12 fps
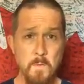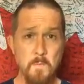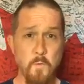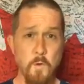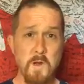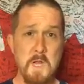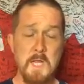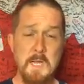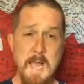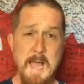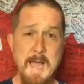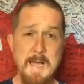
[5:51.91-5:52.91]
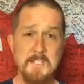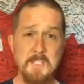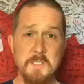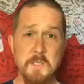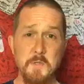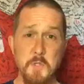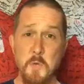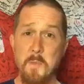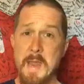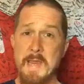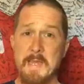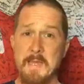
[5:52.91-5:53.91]
for a class to
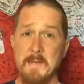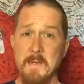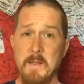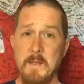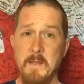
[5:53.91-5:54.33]
make it